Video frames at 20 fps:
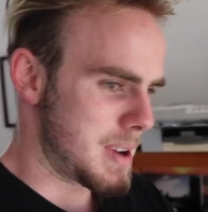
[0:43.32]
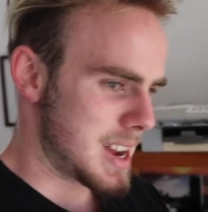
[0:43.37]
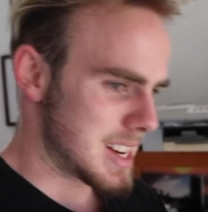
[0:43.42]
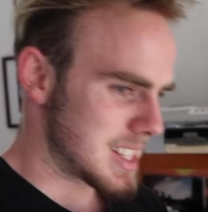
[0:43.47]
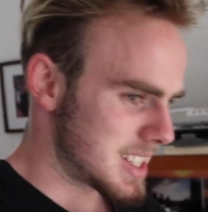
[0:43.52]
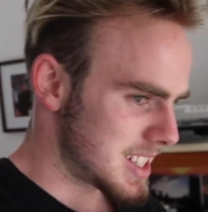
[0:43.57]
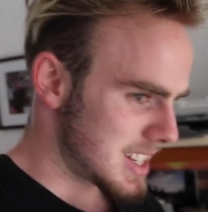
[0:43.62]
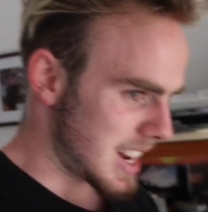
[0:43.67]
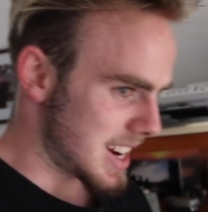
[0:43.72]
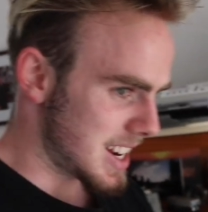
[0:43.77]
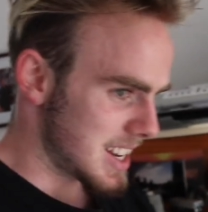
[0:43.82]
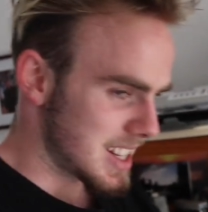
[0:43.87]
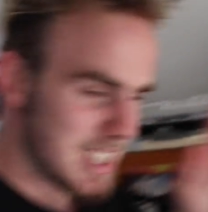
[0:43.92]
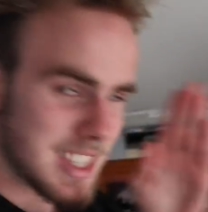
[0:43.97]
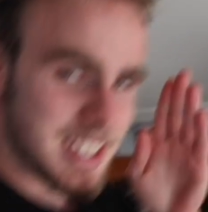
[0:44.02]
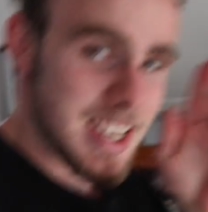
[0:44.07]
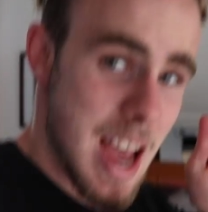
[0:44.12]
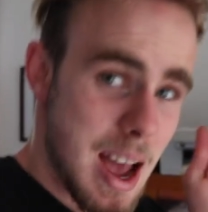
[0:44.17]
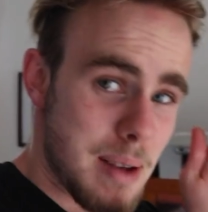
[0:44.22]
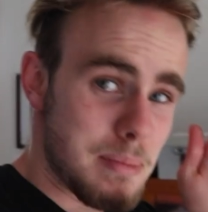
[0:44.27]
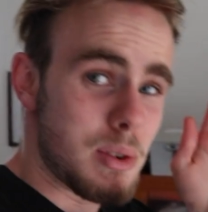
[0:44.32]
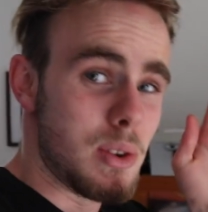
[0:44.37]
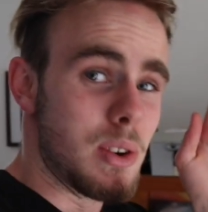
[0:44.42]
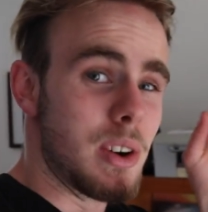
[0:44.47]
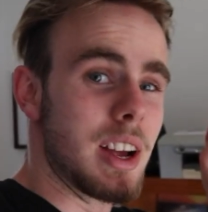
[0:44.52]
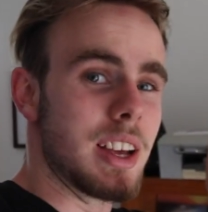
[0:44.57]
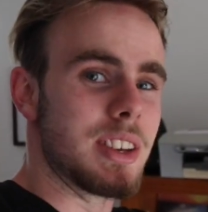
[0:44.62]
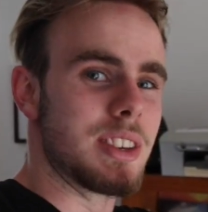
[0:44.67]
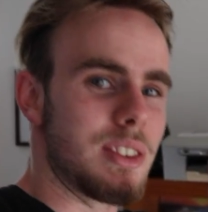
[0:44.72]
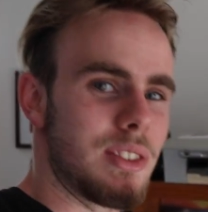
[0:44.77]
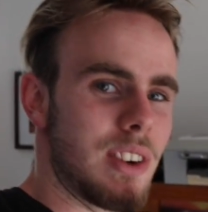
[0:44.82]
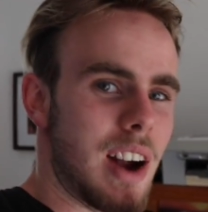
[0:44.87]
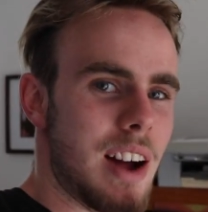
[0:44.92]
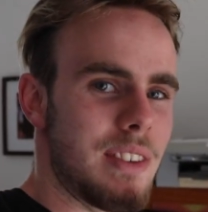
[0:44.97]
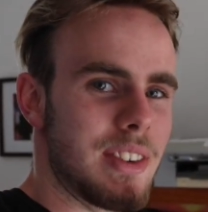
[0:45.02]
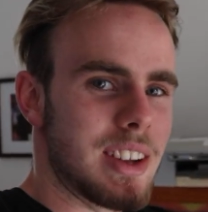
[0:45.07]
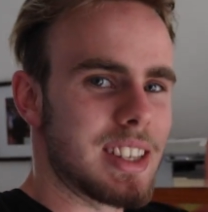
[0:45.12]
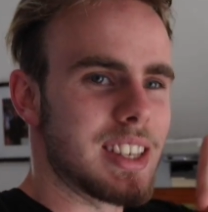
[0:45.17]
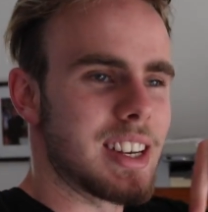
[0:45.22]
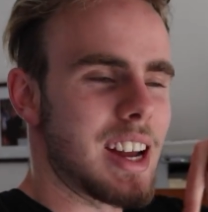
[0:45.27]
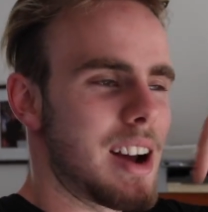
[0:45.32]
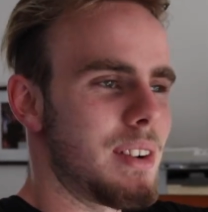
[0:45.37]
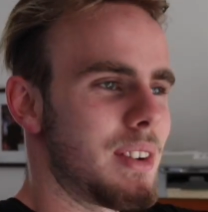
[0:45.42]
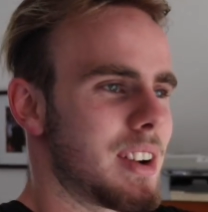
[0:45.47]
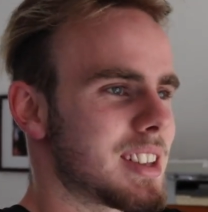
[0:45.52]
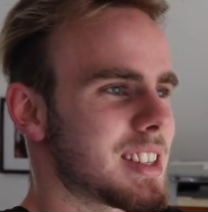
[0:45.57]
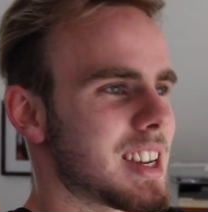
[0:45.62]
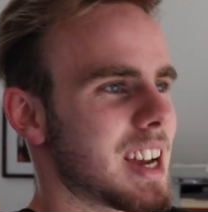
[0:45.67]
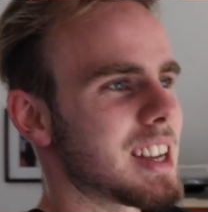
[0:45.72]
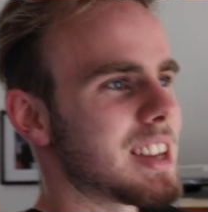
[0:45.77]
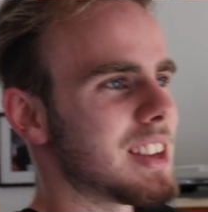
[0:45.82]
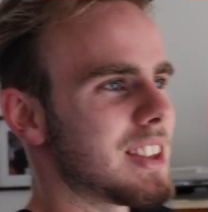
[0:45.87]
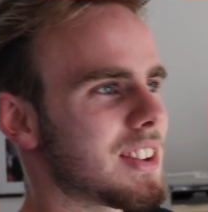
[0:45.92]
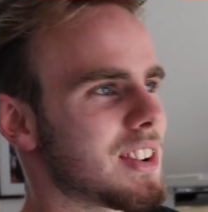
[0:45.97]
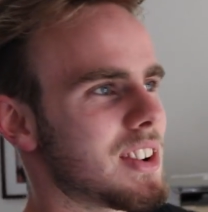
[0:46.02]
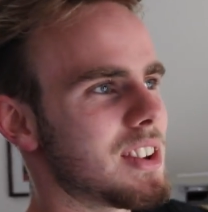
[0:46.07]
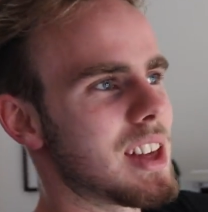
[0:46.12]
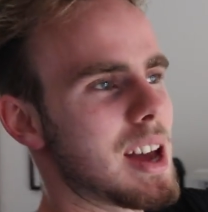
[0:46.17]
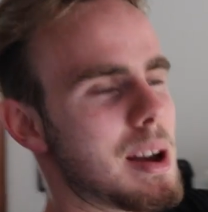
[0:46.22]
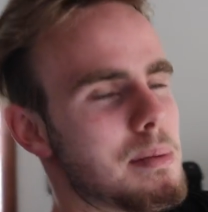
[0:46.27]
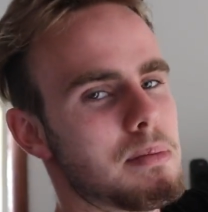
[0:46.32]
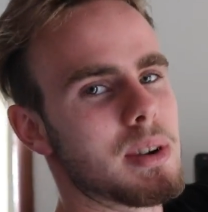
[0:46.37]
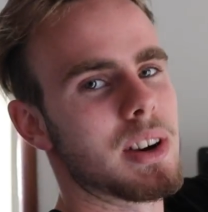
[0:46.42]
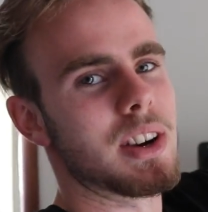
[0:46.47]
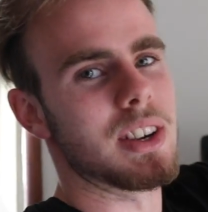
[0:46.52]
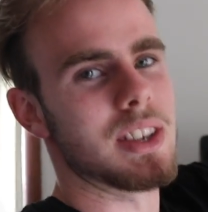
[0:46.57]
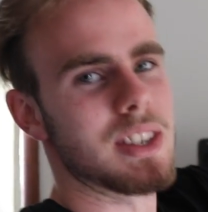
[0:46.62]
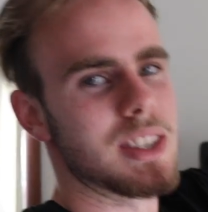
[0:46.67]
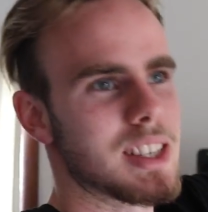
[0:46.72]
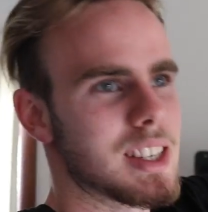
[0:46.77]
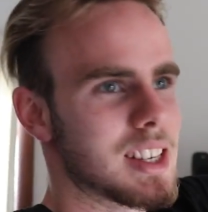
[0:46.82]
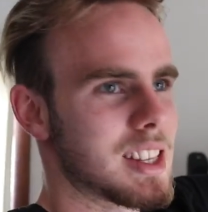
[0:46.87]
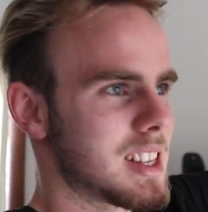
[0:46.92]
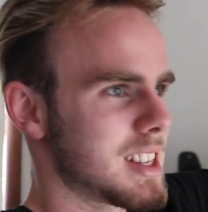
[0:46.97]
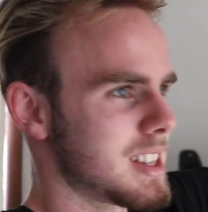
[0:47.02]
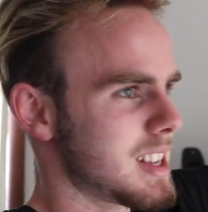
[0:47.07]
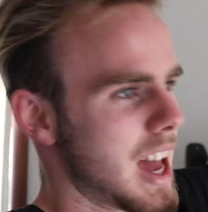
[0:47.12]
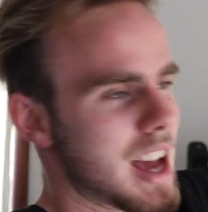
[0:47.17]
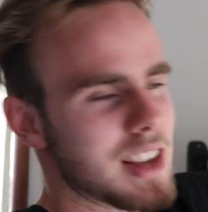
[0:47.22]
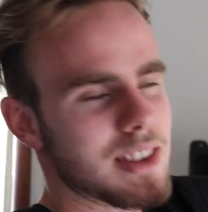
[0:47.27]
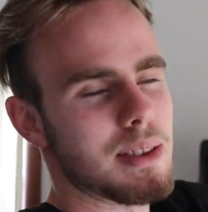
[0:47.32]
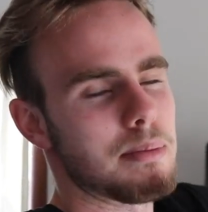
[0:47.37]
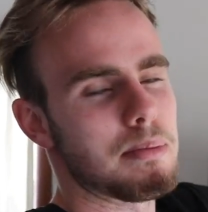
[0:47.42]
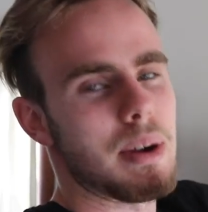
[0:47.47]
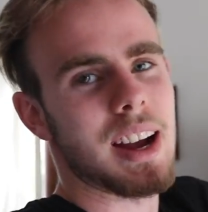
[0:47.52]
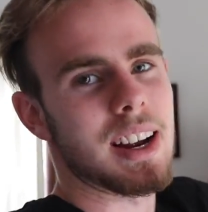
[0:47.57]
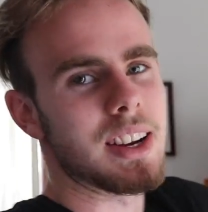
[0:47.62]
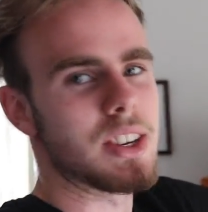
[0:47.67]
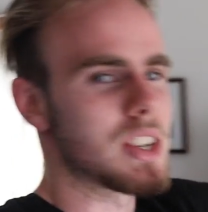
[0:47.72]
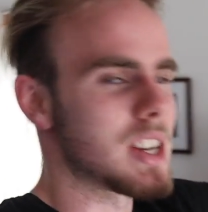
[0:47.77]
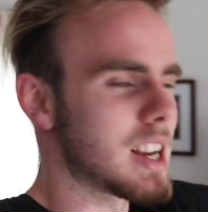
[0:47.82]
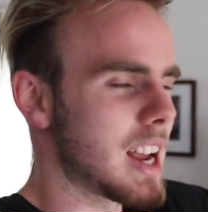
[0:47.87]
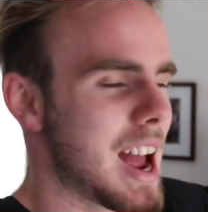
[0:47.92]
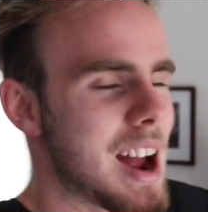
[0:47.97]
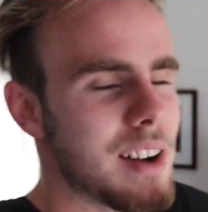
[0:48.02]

My second sample is arriving today. I want to take you through them because it has the packaging,